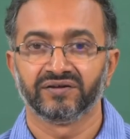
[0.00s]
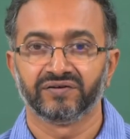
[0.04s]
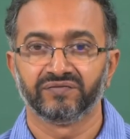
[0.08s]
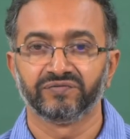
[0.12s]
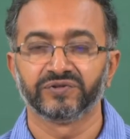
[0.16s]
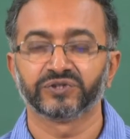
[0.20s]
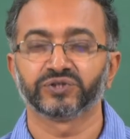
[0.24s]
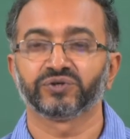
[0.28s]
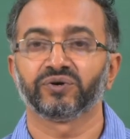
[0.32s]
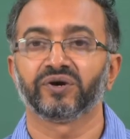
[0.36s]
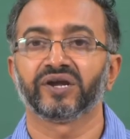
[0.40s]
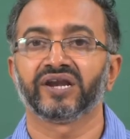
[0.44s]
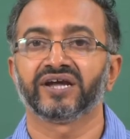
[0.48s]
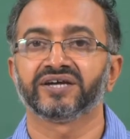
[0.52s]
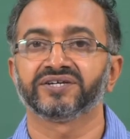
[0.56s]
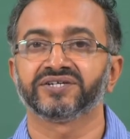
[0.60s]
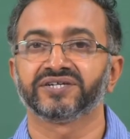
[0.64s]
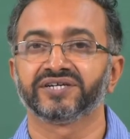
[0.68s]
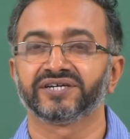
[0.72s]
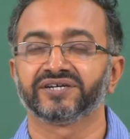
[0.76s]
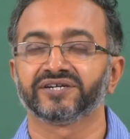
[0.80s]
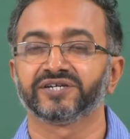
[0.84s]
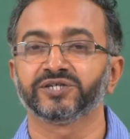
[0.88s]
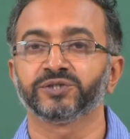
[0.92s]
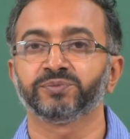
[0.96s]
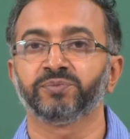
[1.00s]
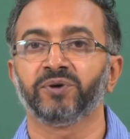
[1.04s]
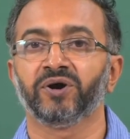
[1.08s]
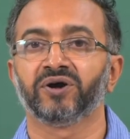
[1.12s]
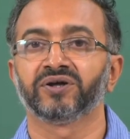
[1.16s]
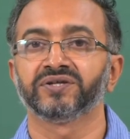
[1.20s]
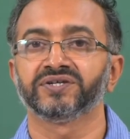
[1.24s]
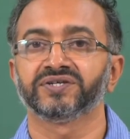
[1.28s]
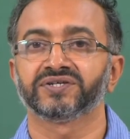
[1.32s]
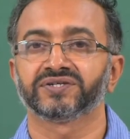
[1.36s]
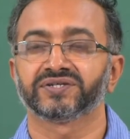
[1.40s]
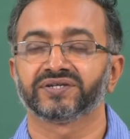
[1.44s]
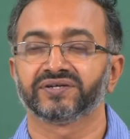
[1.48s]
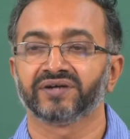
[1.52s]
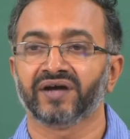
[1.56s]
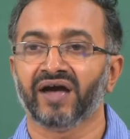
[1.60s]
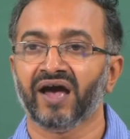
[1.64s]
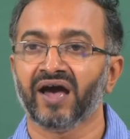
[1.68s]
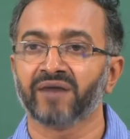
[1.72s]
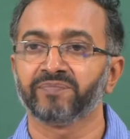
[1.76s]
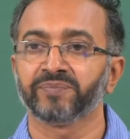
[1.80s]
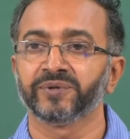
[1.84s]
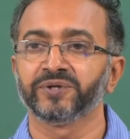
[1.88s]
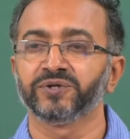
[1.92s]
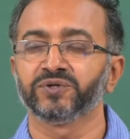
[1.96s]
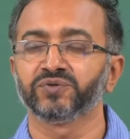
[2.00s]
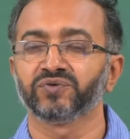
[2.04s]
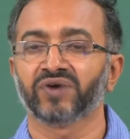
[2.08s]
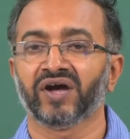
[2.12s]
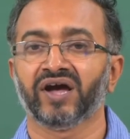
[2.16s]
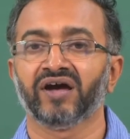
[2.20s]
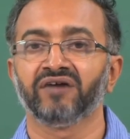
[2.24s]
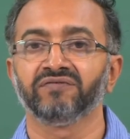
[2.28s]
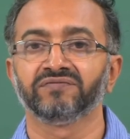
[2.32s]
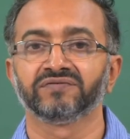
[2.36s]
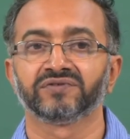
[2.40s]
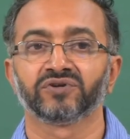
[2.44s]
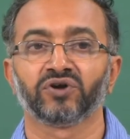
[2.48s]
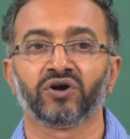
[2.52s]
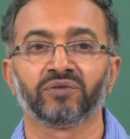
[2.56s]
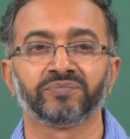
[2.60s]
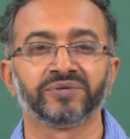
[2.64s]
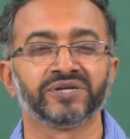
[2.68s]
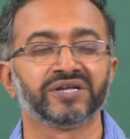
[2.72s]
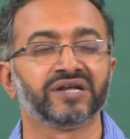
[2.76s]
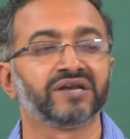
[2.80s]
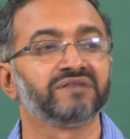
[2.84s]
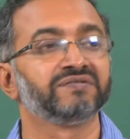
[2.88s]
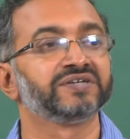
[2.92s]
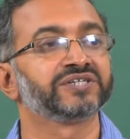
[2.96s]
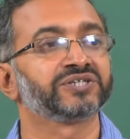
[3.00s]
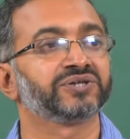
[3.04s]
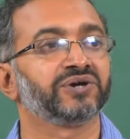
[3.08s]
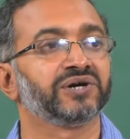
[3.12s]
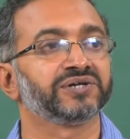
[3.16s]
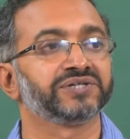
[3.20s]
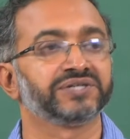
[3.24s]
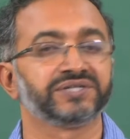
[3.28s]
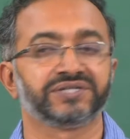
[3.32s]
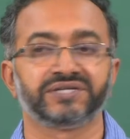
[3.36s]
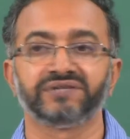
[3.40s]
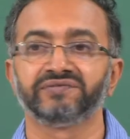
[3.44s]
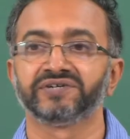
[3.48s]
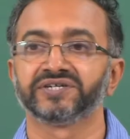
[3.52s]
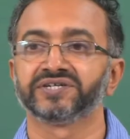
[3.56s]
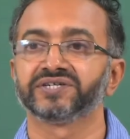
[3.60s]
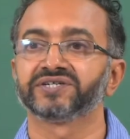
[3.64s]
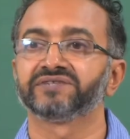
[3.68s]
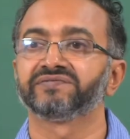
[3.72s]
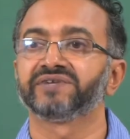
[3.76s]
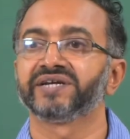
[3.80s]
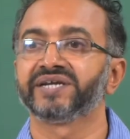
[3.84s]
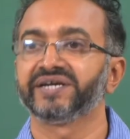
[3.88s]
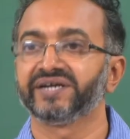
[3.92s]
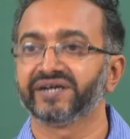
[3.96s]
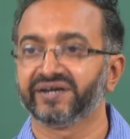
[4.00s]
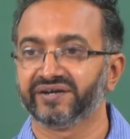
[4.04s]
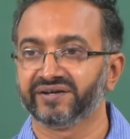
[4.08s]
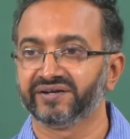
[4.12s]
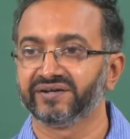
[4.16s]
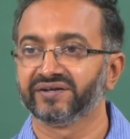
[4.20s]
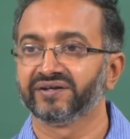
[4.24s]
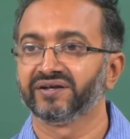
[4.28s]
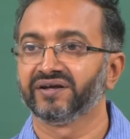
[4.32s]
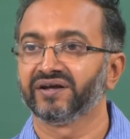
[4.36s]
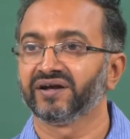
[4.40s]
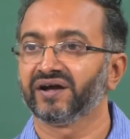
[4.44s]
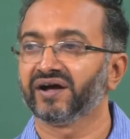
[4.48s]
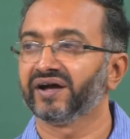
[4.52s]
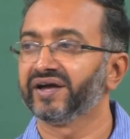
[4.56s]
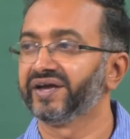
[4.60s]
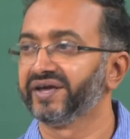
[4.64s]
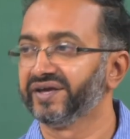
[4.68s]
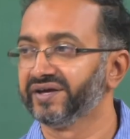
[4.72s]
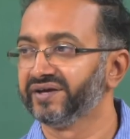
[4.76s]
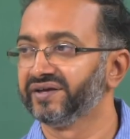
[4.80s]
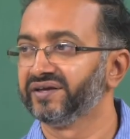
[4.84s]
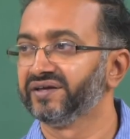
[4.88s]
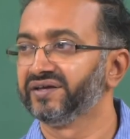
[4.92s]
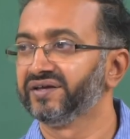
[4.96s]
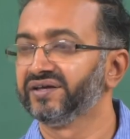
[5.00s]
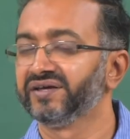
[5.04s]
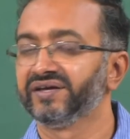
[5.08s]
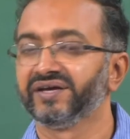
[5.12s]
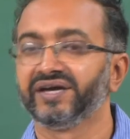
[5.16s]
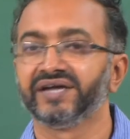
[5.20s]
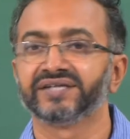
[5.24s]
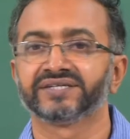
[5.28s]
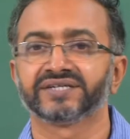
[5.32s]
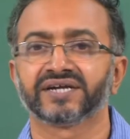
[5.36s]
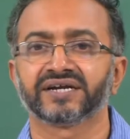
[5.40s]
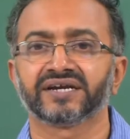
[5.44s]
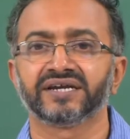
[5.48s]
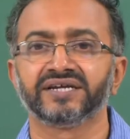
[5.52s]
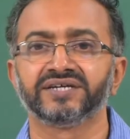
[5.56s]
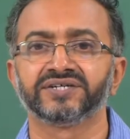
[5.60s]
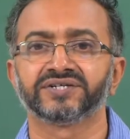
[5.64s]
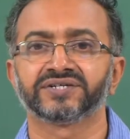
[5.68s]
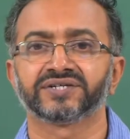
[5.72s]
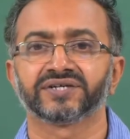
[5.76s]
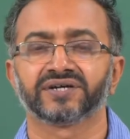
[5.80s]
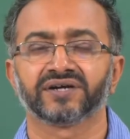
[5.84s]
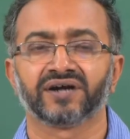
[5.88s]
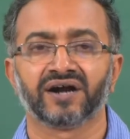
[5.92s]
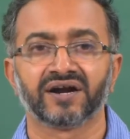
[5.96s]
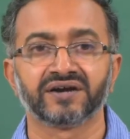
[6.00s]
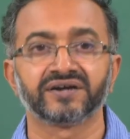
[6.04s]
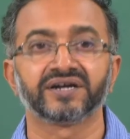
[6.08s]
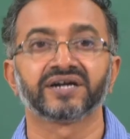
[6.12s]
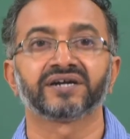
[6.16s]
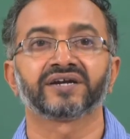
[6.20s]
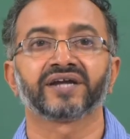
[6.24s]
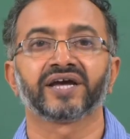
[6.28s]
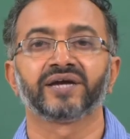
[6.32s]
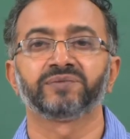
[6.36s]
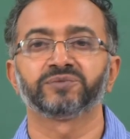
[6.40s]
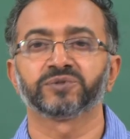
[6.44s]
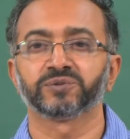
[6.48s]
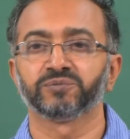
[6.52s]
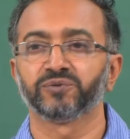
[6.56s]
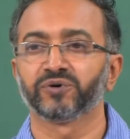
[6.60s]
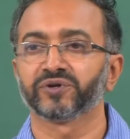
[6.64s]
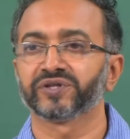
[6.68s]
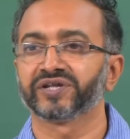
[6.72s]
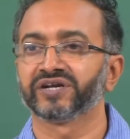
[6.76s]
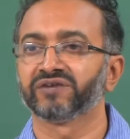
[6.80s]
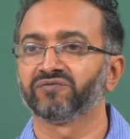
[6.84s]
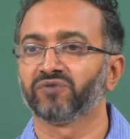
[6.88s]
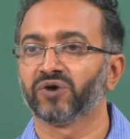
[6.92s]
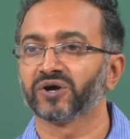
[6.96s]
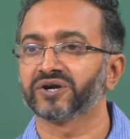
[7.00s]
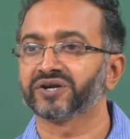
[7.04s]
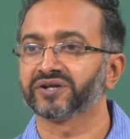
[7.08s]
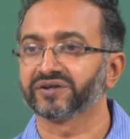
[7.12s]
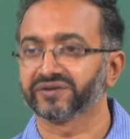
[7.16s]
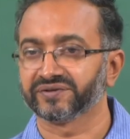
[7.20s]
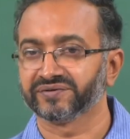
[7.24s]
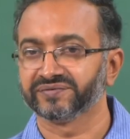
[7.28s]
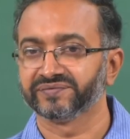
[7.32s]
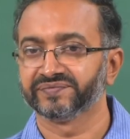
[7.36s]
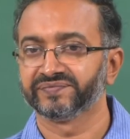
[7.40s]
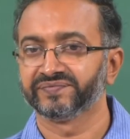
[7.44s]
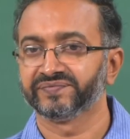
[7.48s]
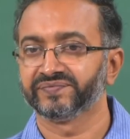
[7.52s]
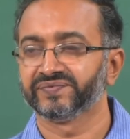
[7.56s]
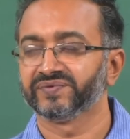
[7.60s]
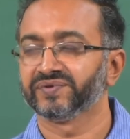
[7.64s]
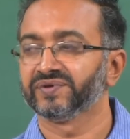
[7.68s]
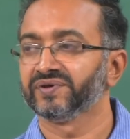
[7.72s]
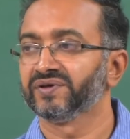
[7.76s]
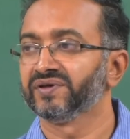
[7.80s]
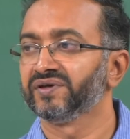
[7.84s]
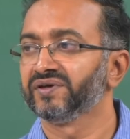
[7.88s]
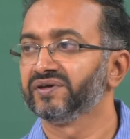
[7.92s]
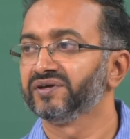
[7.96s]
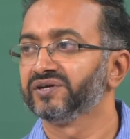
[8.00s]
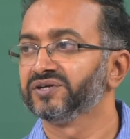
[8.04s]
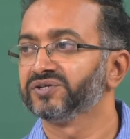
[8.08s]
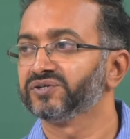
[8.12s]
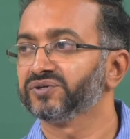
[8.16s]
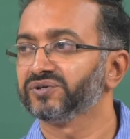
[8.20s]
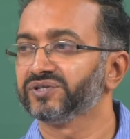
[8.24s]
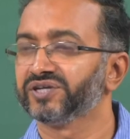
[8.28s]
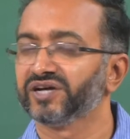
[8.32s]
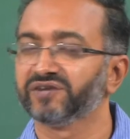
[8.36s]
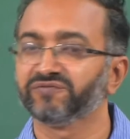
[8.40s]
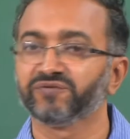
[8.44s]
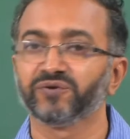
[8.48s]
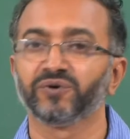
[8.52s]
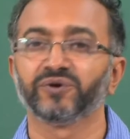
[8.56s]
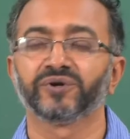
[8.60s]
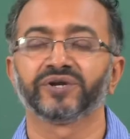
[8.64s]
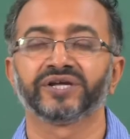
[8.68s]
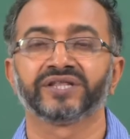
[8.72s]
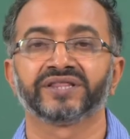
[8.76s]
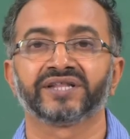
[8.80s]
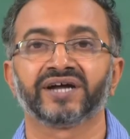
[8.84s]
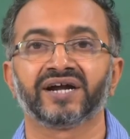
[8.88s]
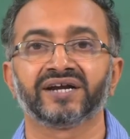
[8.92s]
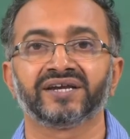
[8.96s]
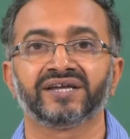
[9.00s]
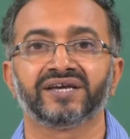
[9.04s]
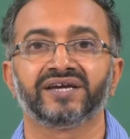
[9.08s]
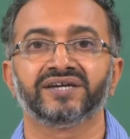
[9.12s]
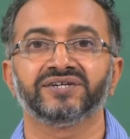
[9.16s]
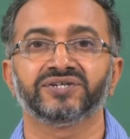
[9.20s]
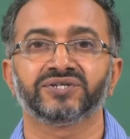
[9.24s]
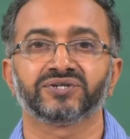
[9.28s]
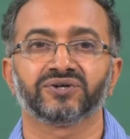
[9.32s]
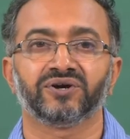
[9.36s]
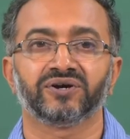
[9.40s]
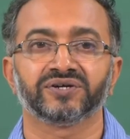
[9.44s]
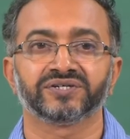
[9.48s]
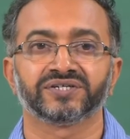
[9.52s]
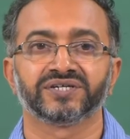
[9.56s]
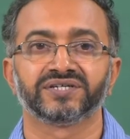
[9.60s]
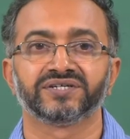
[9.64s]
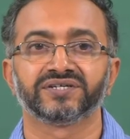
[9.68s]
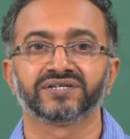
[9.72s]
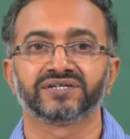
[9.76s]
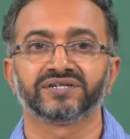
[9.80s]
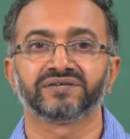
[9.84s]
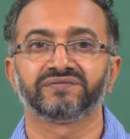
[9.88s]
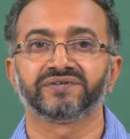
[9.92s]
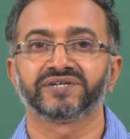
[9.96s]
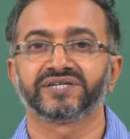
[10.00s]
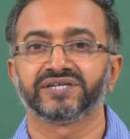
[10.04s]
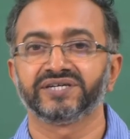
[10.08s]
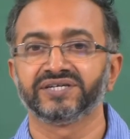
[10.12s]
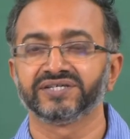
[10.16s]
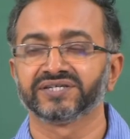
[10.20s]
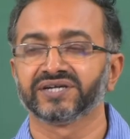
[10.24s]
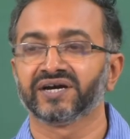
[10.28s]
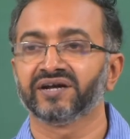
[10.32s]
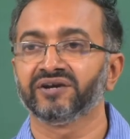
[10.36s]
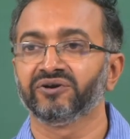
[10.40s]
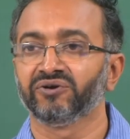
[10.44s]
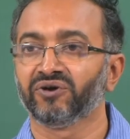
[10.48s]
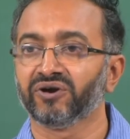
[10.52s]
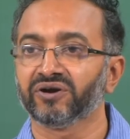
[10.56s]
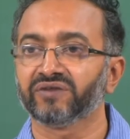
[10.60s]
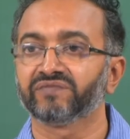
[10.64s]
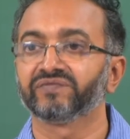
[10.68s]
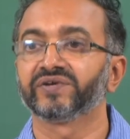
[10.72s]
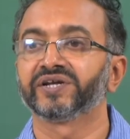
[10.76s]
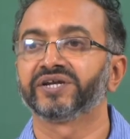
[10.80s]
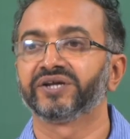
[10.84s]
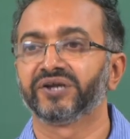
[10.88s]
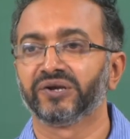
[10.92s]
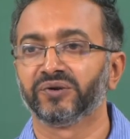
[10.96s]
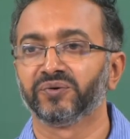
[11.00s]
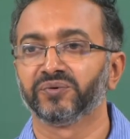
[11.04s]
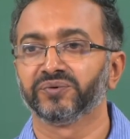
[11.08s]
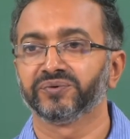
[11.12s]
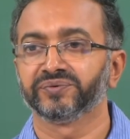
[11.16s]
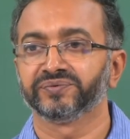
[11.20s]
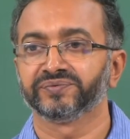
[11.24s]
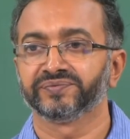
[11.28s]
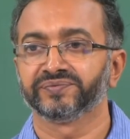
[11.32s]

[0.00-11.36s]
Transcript: viscoelastic response happen to have nominal viscosity which is very high, it is at least 100 times more than water. So, therefore, in that case torque sensitivities are not very low.